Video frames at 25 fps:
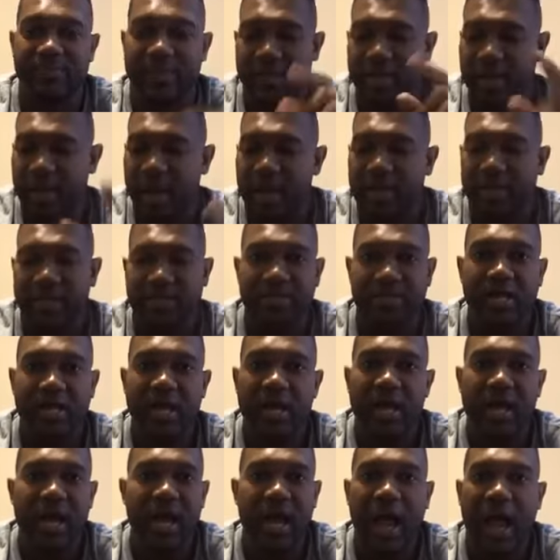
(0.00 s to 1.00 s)
man, God is.
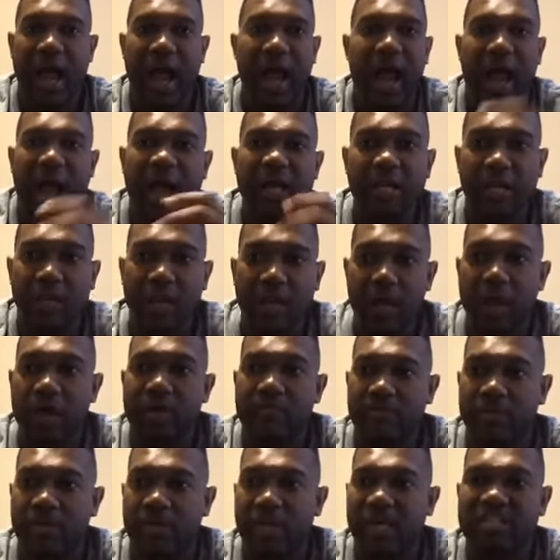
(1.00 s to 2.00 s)
I, I
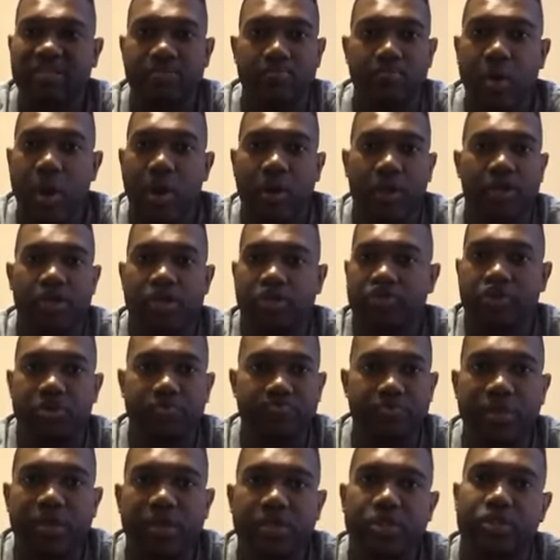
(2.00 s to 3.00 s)
love it. That's Market
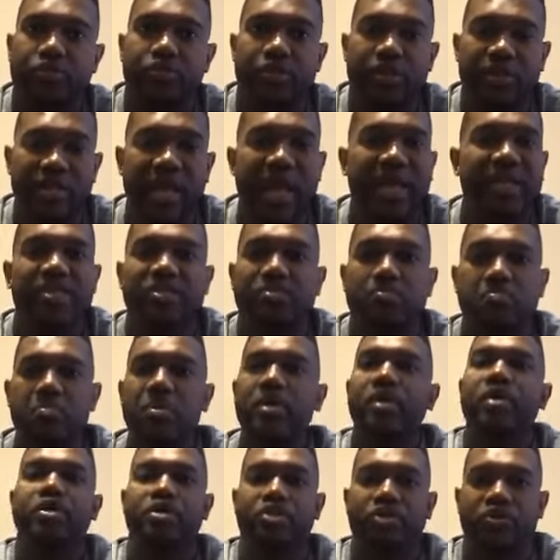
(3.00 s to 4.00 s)
Street ministry. That is
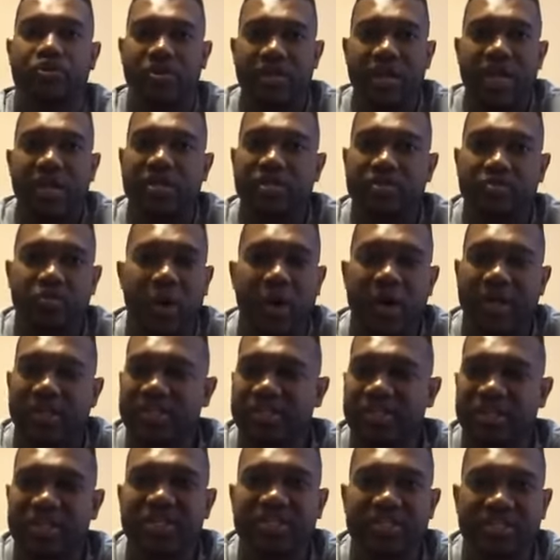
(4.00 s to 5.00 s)
ministry. That is why
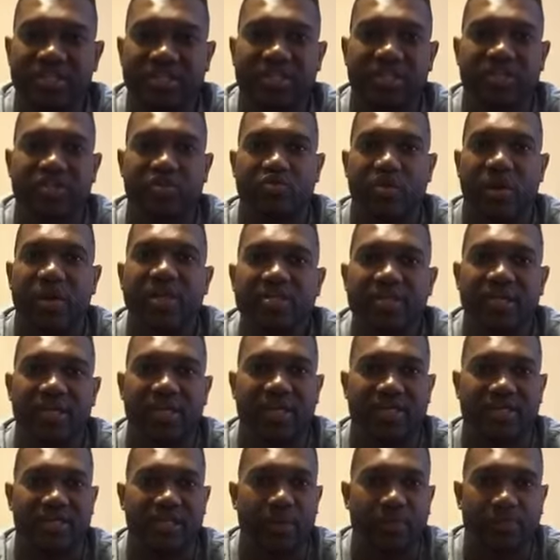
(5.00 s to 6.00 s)
Jesus is
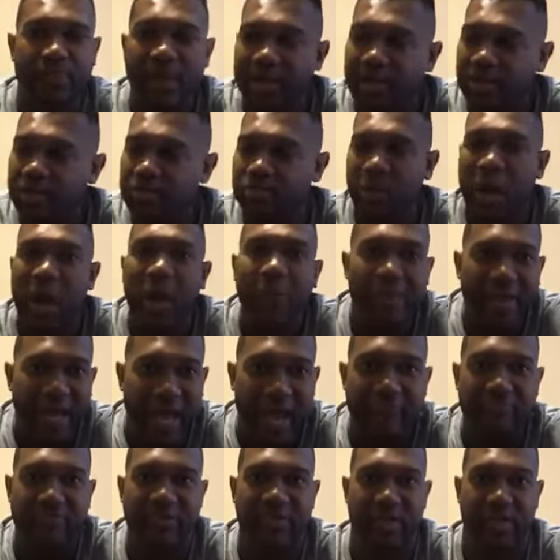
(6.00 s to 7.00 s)
raising us up. That is why we
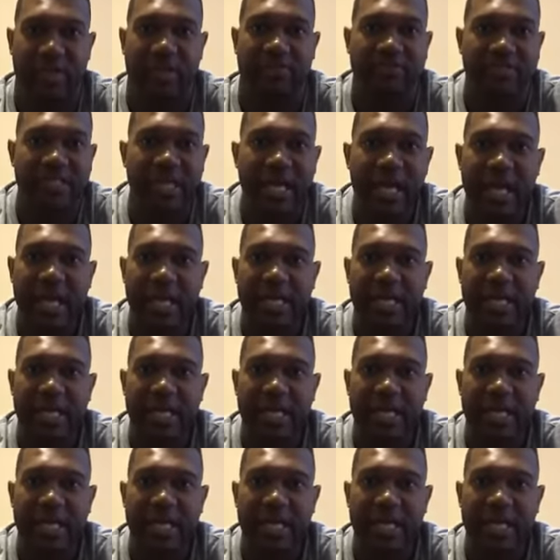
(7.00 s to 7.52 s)
have the gifts.